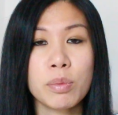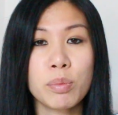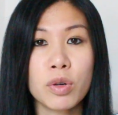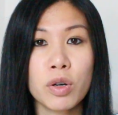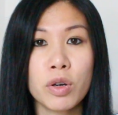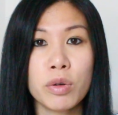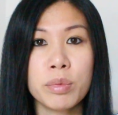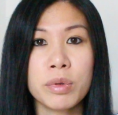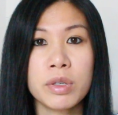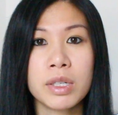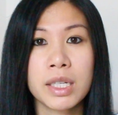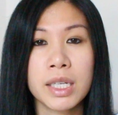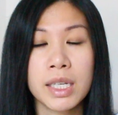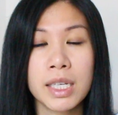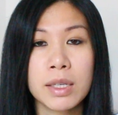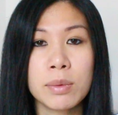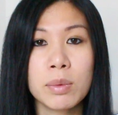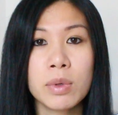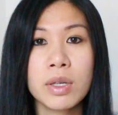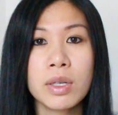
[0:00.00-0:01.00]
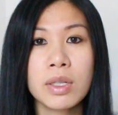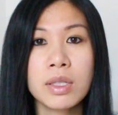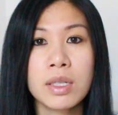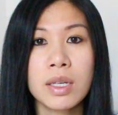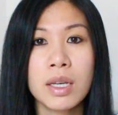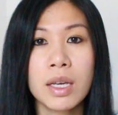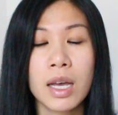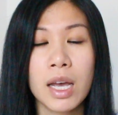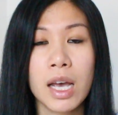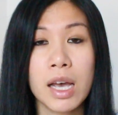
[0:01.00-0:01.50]
appropriate
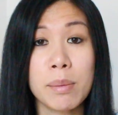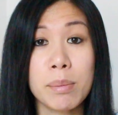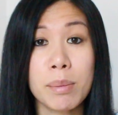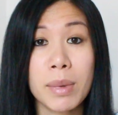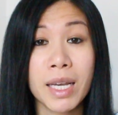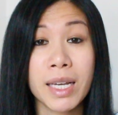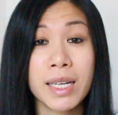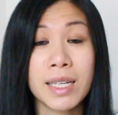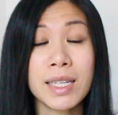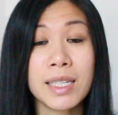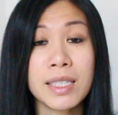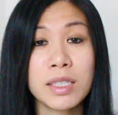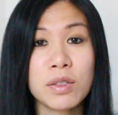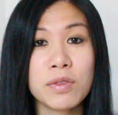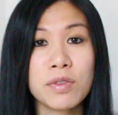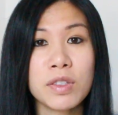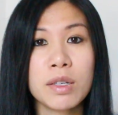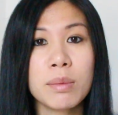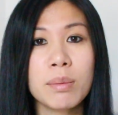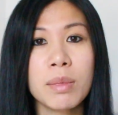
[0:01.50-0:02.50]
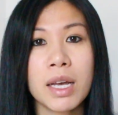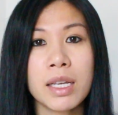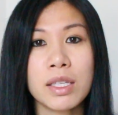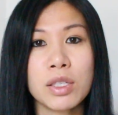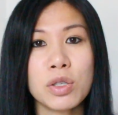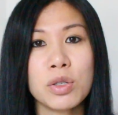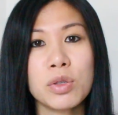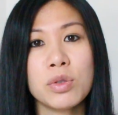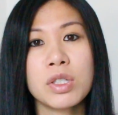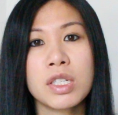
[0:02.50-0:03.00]
keywords and make a list of them
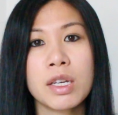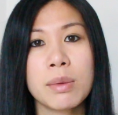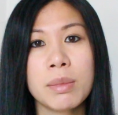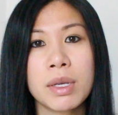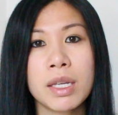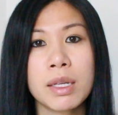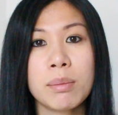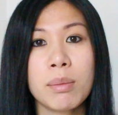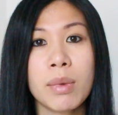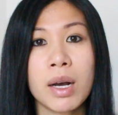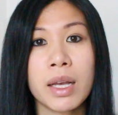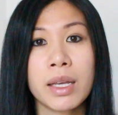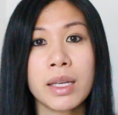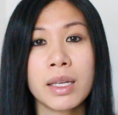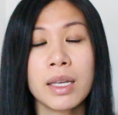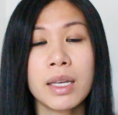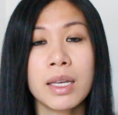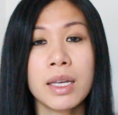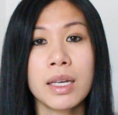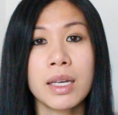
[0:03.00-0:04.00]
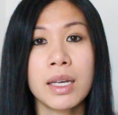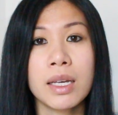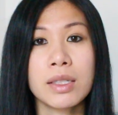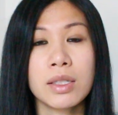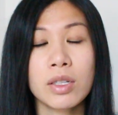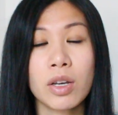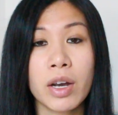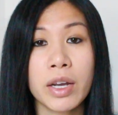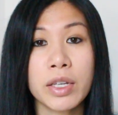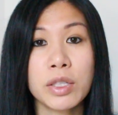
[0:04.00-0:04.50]
and use them in my
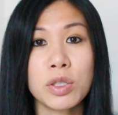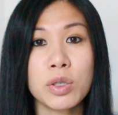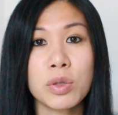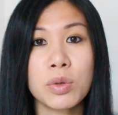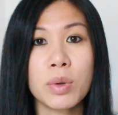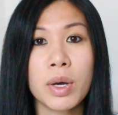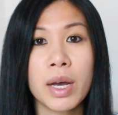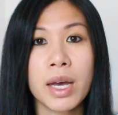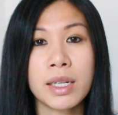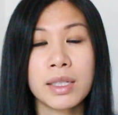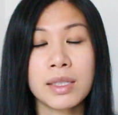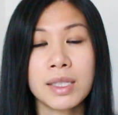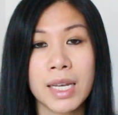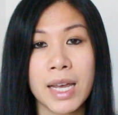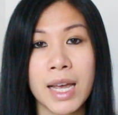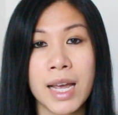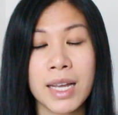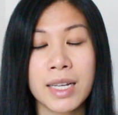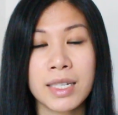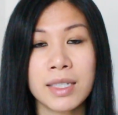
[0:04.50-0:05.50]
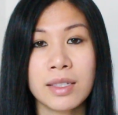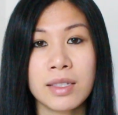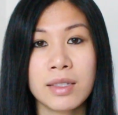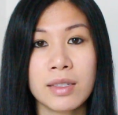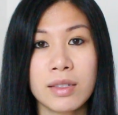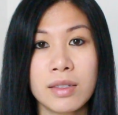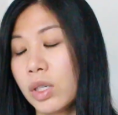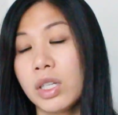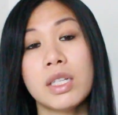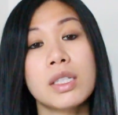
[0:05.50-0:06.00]
title and
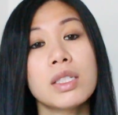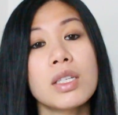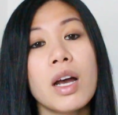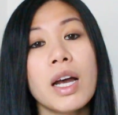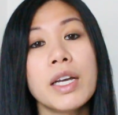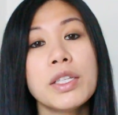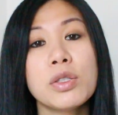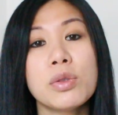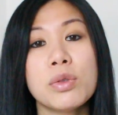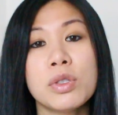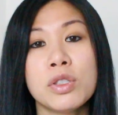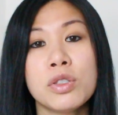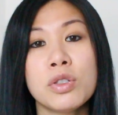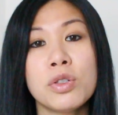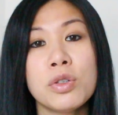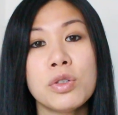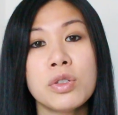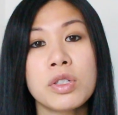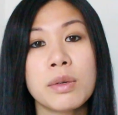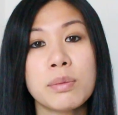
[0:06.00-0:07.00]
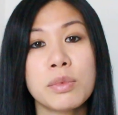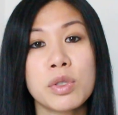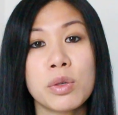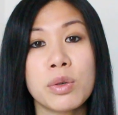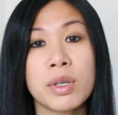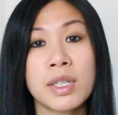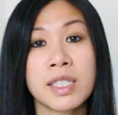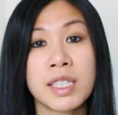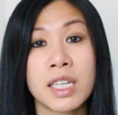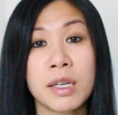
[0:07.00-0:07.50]
tags. When the title is used up
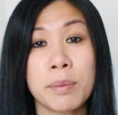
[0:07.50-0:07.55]
to its